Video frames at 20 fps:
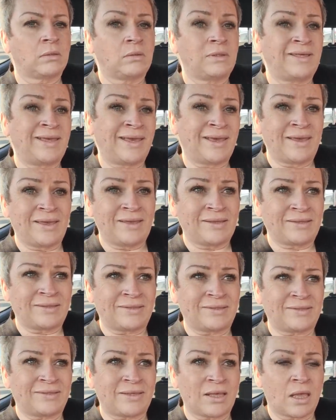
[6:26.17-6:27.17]

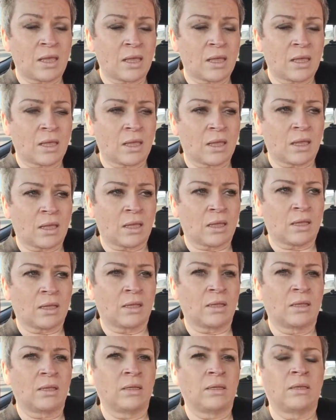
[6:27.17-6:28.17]
Yes.
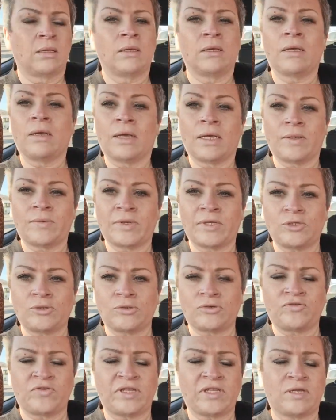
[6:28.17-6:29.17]
Anyway, she
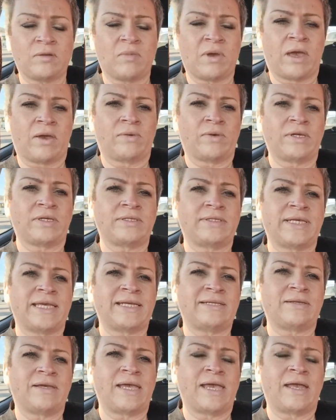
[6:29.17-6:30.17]
was reading them out. It
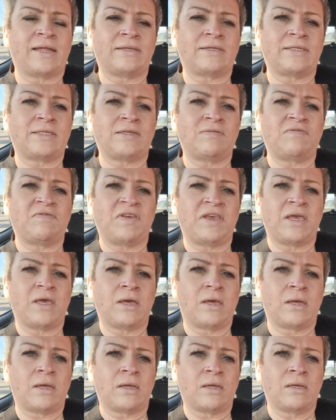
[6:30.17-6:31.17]
said I had
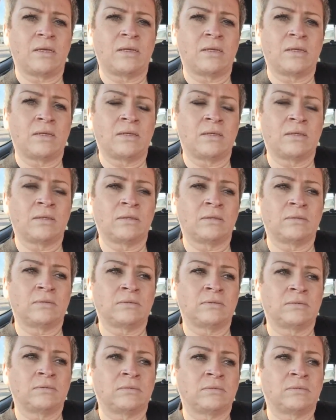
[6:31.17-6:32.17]
severe.
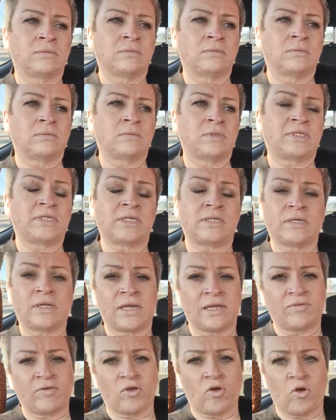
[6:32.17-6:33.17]
I said, can
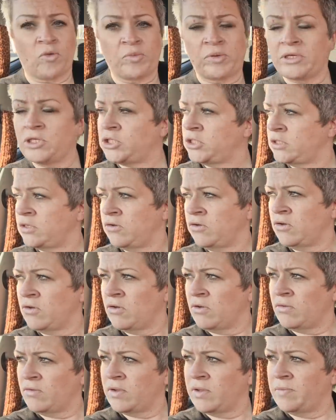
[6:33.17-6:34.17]
I have a copy? She said, oh, you've
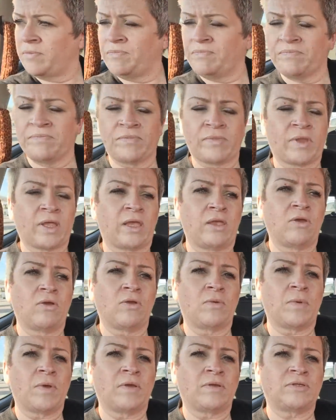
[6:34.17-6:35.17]
got to
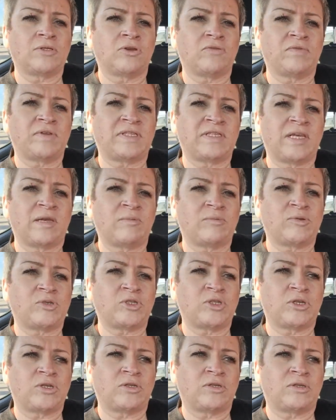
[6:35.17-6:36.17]
ask at
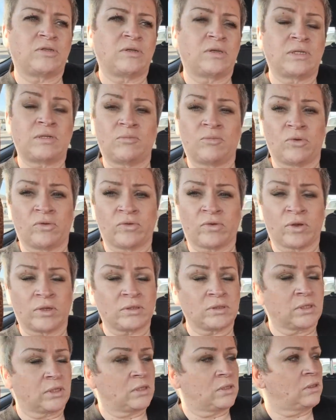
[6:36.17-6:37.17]
reception. I didn't bother
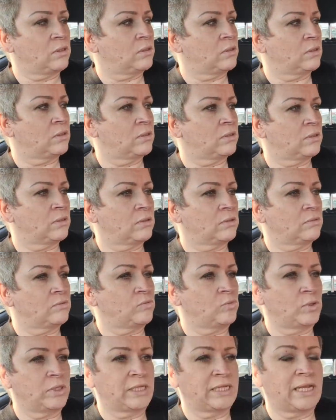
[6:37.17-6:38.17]
asking. I
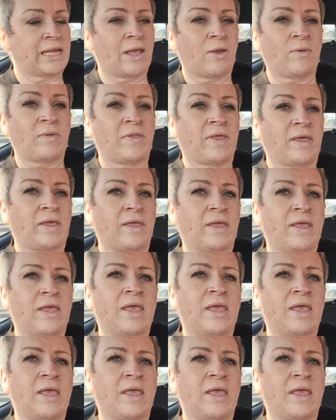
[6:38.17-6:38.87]
wanted to get out of there.